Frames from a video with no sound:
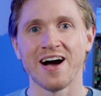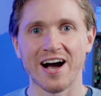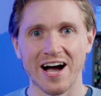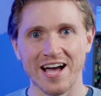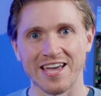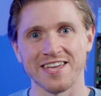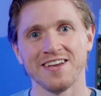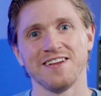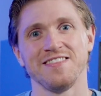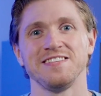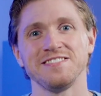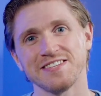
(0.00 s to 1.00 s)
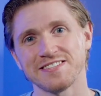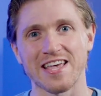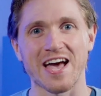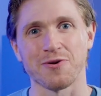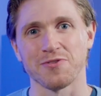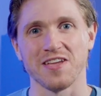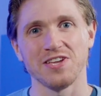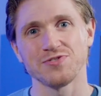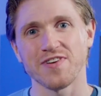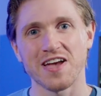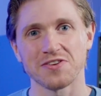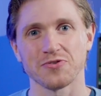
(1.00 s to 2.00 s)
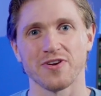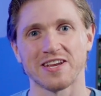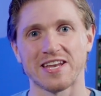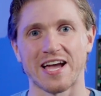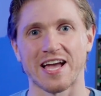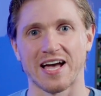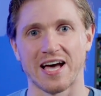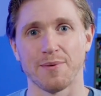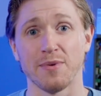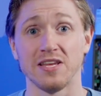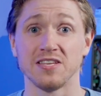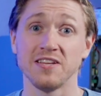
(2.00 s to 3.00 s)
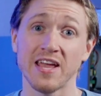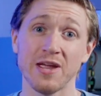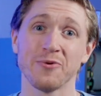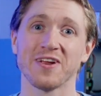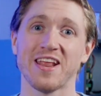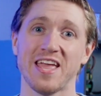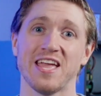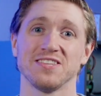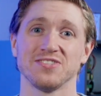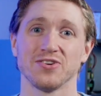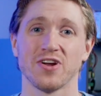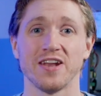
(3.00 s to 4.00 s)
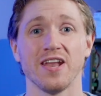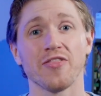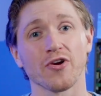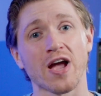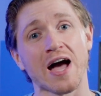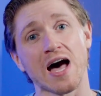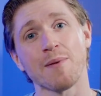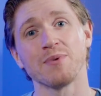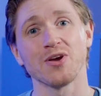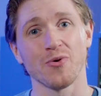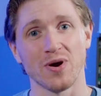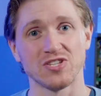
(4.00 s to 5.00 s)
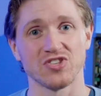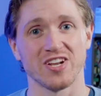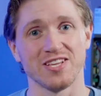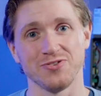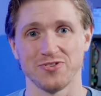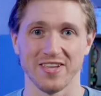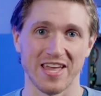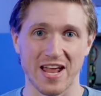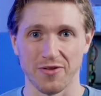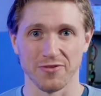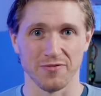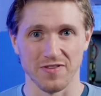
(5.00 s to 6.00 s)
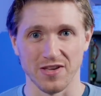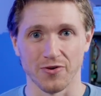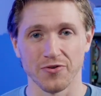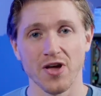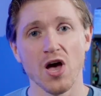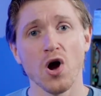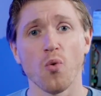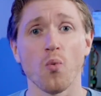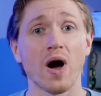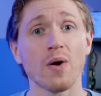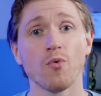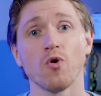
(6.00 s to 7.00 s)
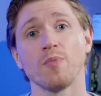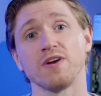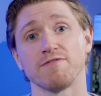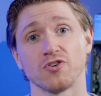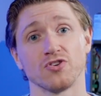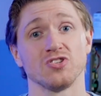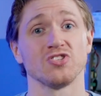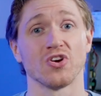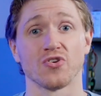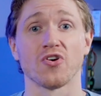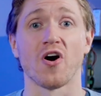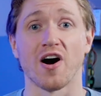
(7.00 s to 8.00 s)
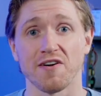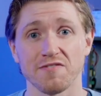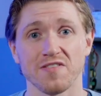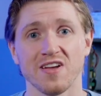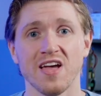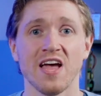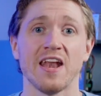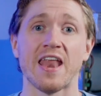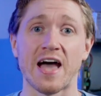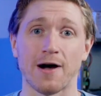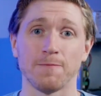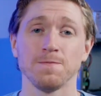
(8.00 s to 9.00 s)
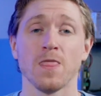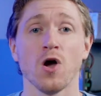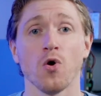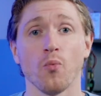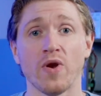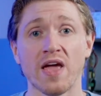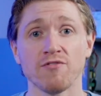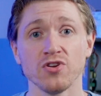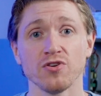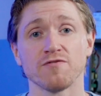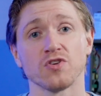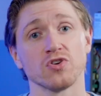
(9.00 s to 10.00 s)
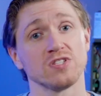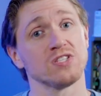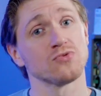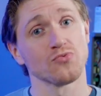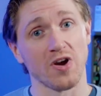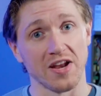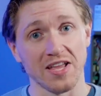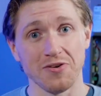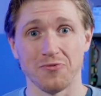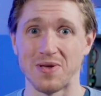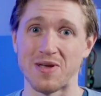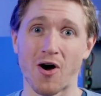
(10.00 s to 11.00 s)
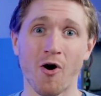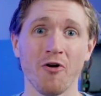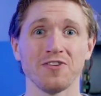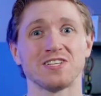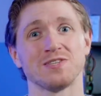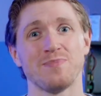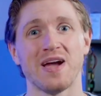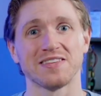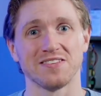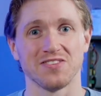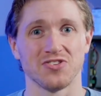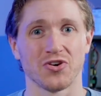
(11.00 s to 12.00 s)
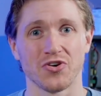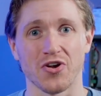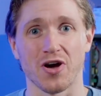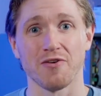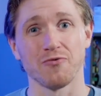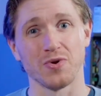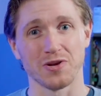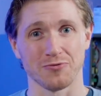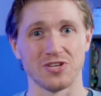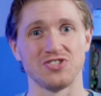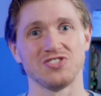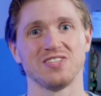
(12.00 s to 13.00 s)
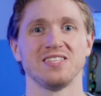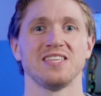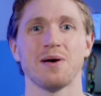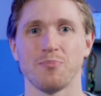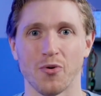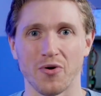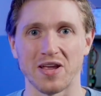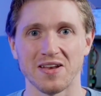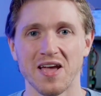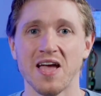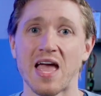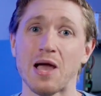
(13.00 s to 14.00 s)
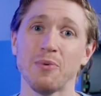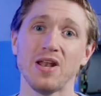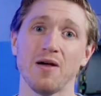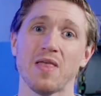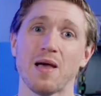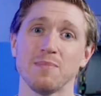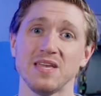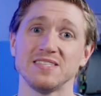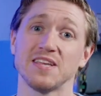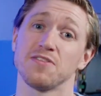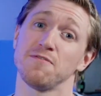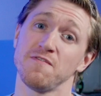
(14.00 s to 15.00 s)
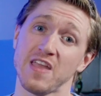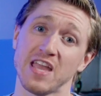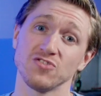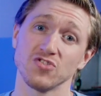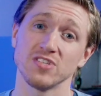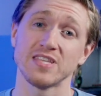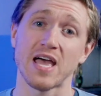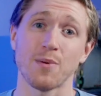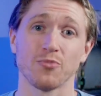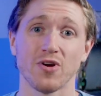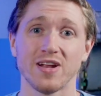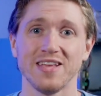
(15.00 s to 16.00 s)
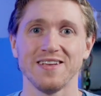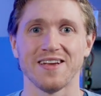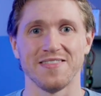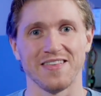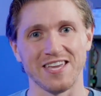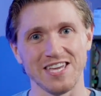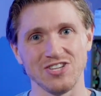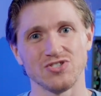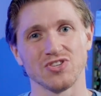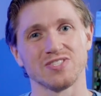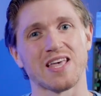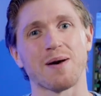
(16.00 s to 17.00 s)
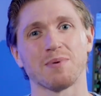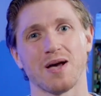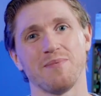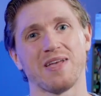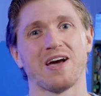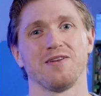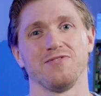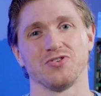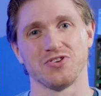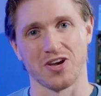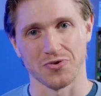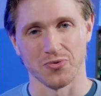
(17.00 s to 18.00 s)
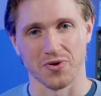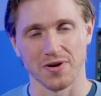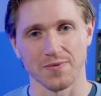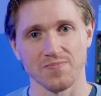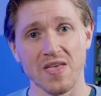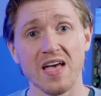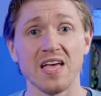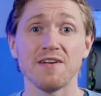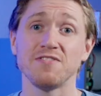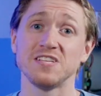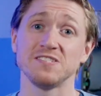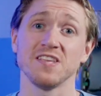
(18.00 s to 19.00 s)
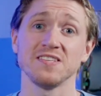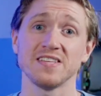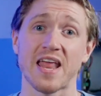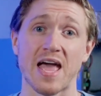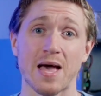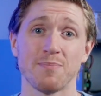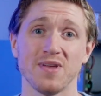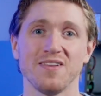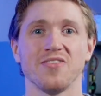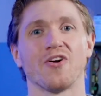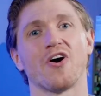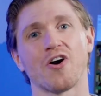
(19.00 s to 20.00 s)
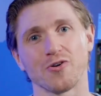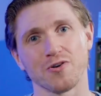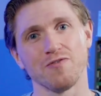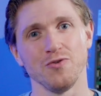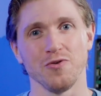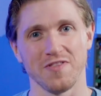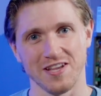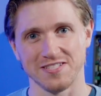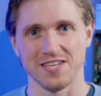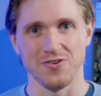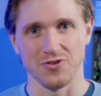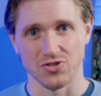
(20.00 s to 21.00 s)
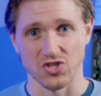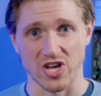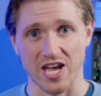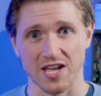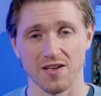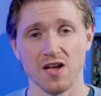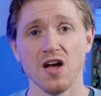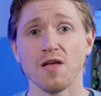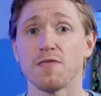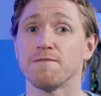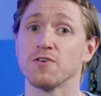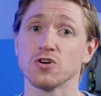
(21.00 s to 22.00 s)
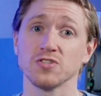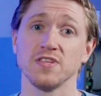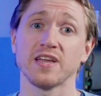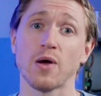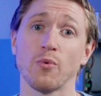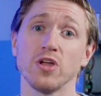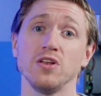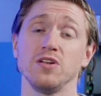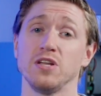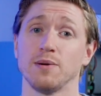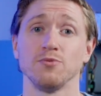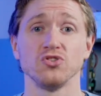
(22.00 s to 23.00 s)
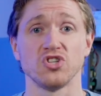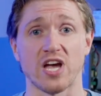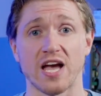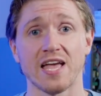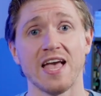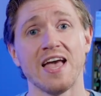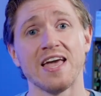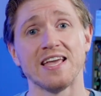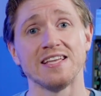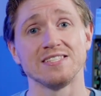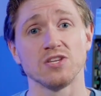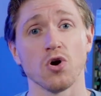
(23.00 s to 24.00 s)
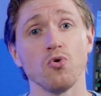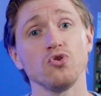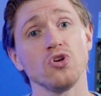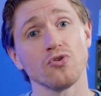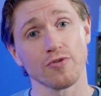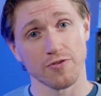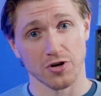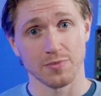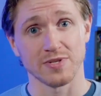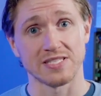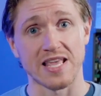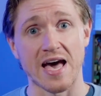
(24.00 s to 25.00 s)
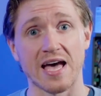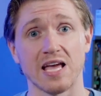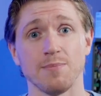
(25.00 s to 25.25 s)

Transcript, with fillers: Hi, this is Zach with HVACDirect.com, and today we're going to answer another common question I used to get out in the field Why won't my furnace turn off? Now, whenever your furnace is running, we all expect it to turn off when it reaches the set point, and we know that means that the fan should stop running and the heat should stop coming out of your ductwork. If this doesn't happen, there are a few things that you can check. The first thing I want you to double check is go to your thermostat